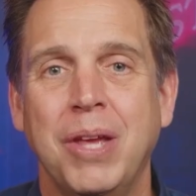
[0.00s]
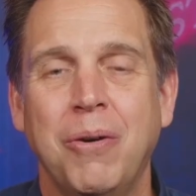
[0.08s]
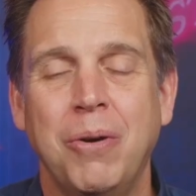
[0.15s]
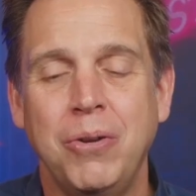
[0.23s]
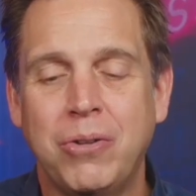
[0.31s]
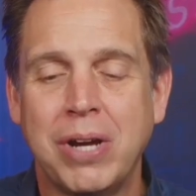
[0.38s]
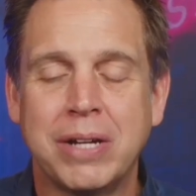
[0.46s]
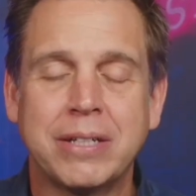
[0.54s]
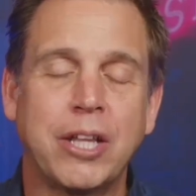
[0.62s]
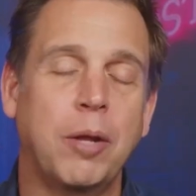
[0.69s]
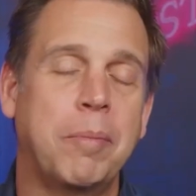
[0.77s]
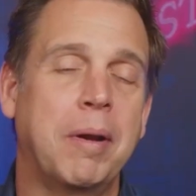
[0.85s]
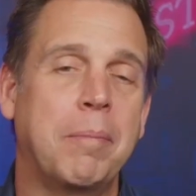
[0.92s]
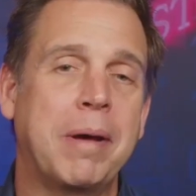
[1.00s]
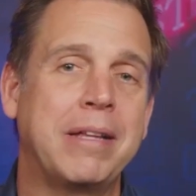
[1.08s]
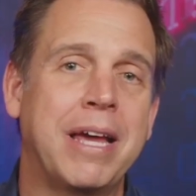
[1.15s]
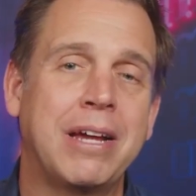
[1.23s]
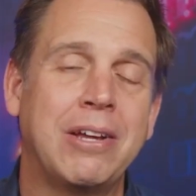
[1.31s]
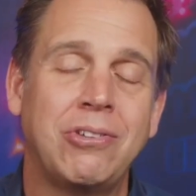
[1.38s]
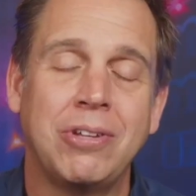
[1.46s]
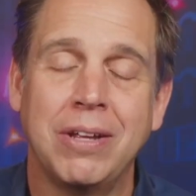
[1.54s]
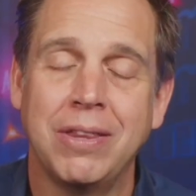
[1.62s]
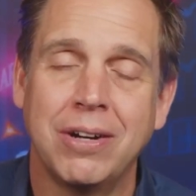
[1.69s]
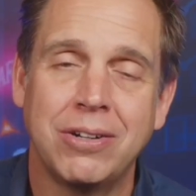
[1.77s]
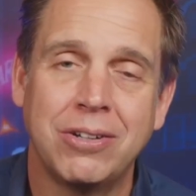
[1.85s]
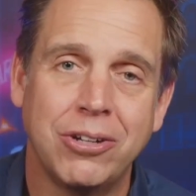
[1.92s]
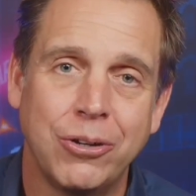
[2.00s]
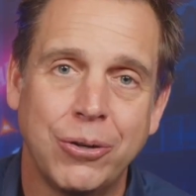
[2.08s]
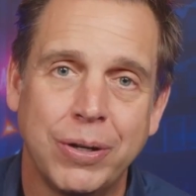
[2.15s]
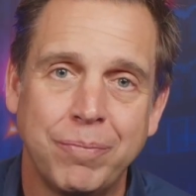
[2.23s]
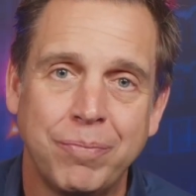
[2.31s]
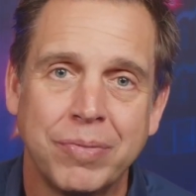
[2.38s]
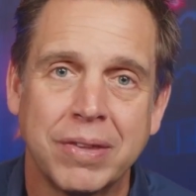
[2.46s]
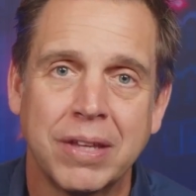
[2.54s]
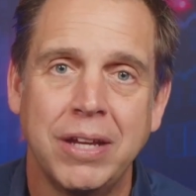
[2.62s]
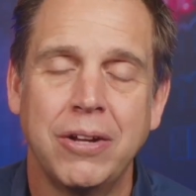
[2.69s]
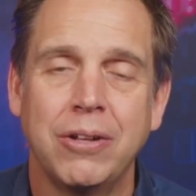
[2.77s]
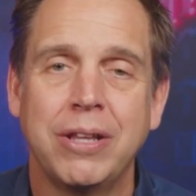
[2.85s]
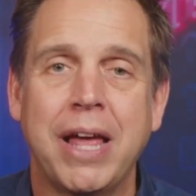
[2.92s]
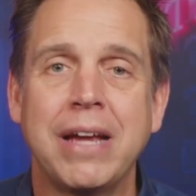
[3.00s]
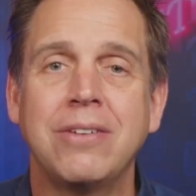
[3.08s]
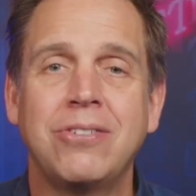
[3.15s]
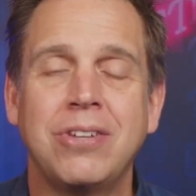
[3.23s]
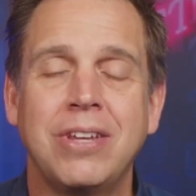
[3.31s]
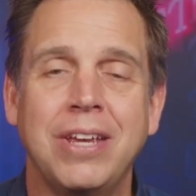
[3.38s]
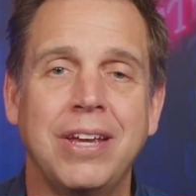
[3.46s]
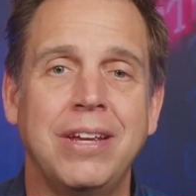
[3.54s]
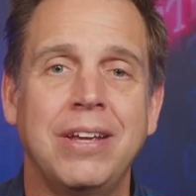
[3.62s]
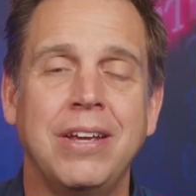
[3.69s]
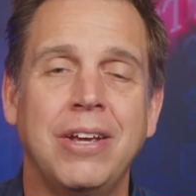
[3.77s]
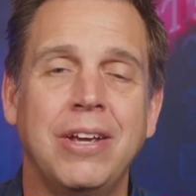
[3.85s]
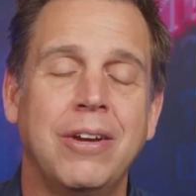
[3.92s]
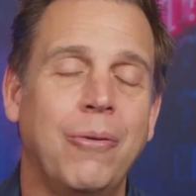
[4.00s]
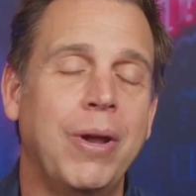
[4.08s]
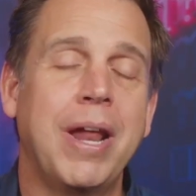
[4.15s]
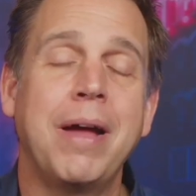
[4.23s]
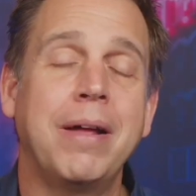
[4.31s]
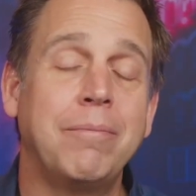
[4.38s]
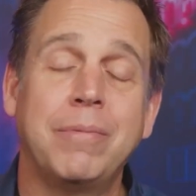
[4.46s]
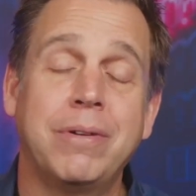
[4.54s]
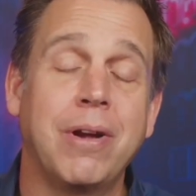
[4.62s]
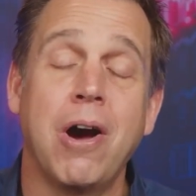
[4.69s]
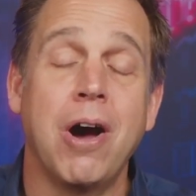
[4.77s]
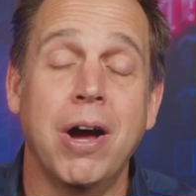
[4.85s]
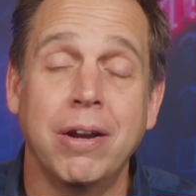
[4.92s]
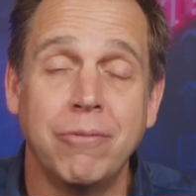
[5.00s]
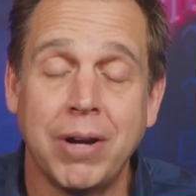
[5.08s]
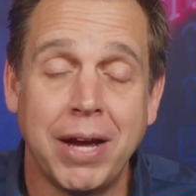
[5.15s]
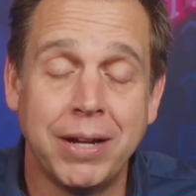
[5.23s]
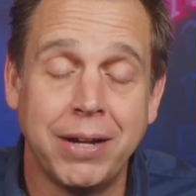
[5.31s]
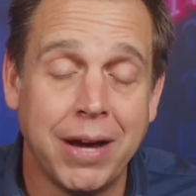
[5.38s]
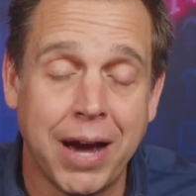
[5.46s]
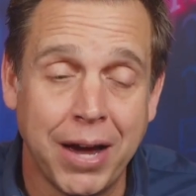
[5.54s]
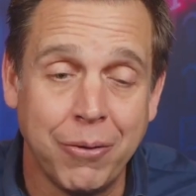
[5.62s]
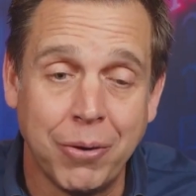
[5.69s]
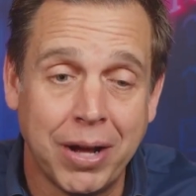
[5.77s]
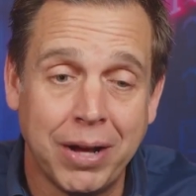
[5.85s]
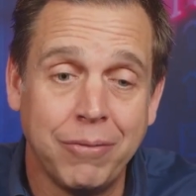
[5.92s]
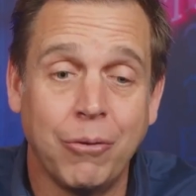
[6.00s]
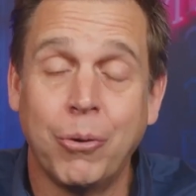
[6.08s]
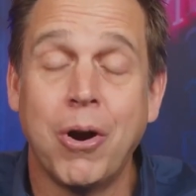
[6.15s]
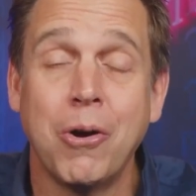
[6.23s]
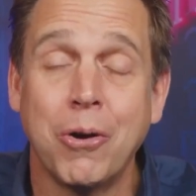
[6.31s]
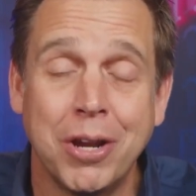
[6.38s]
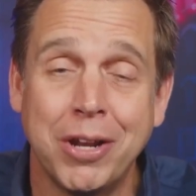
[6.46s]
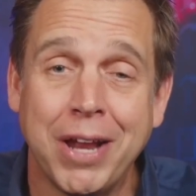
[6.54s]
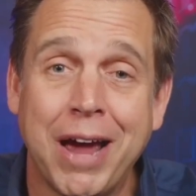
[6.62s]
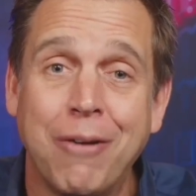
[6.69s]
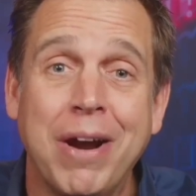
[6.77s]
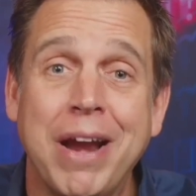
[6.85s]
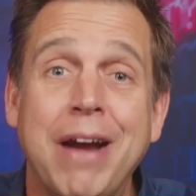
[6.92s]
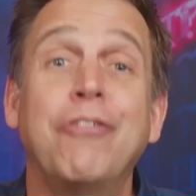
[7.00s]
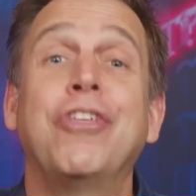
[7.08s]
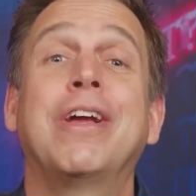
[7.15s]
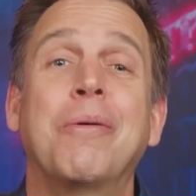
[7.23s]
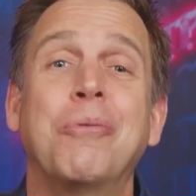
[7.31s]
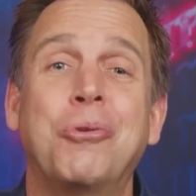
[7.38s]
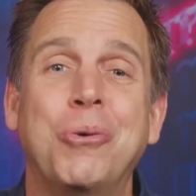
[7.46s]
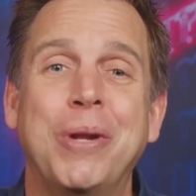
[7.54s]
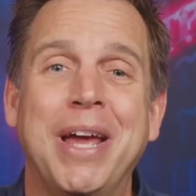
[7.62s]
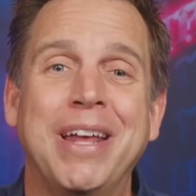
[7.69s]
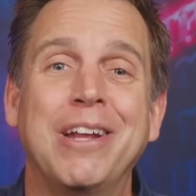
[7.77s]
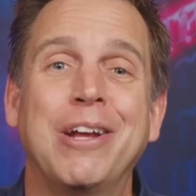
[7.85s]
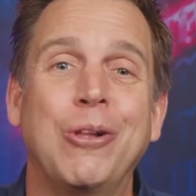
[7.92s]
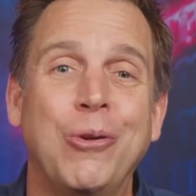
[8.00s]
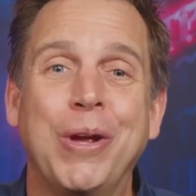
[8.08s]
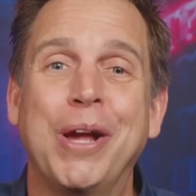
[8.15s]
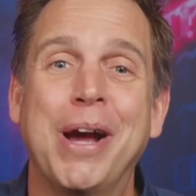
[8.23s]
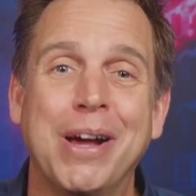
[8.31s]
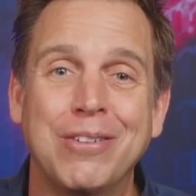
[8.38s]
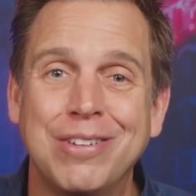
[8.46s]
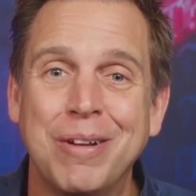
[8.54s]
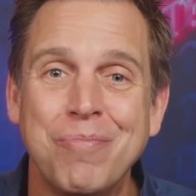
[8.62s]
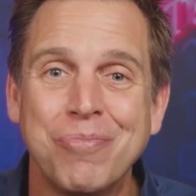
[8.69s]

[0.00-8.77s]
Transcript: Well, you talked a little bit about legacy in there too. And, legacy, when I'm gone, when I die, we're all going to die, right? Everything comes to an end, including us.